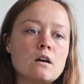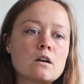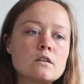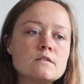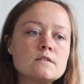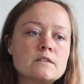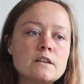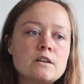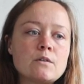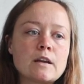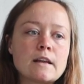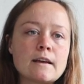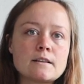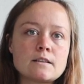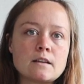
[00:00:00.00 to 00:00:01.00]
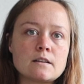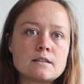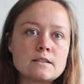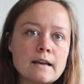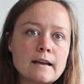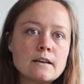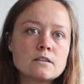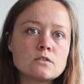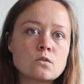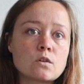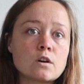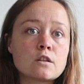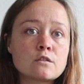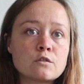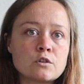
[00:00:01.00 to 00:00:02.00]
considering getting a second
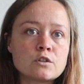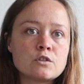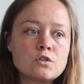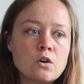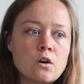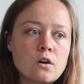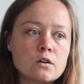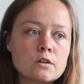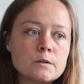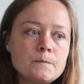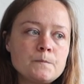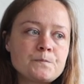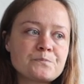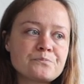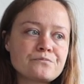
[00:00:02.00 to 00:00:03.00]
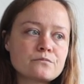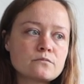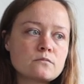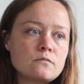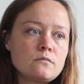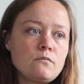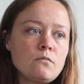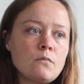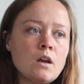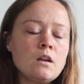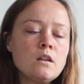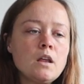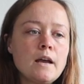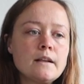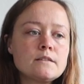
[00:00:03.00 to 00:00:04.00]
or a third dog,
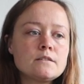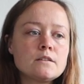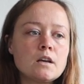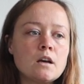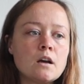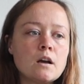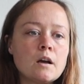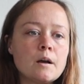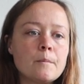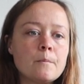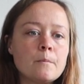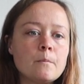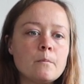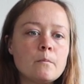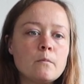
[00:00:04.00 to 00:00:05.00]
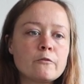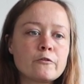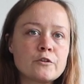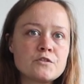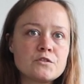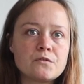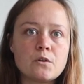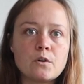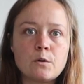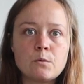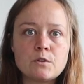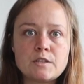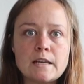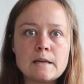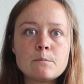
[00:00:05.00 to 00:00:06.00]
that first of all, it
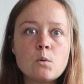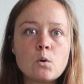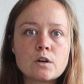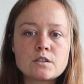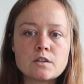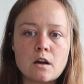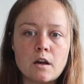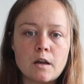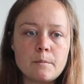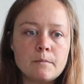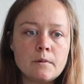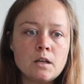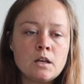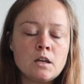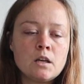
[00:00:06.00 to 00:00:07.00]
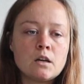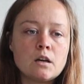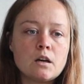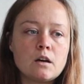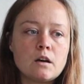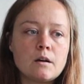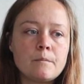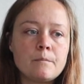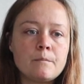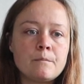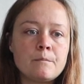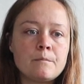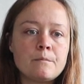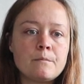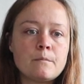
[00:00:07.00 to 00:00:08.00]
will take more time,
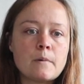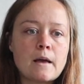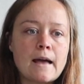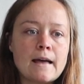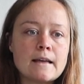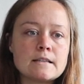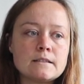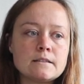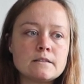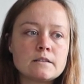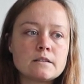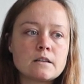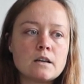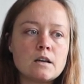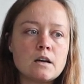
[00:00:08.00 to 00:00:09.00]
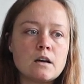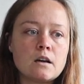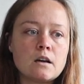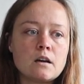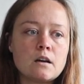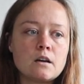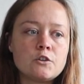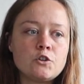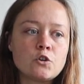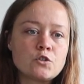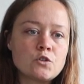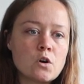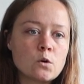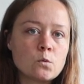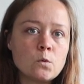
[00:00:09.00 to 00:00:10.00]
and your
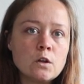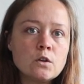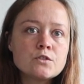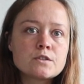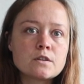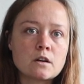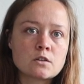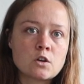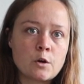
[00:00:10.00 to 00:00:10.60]
dog will start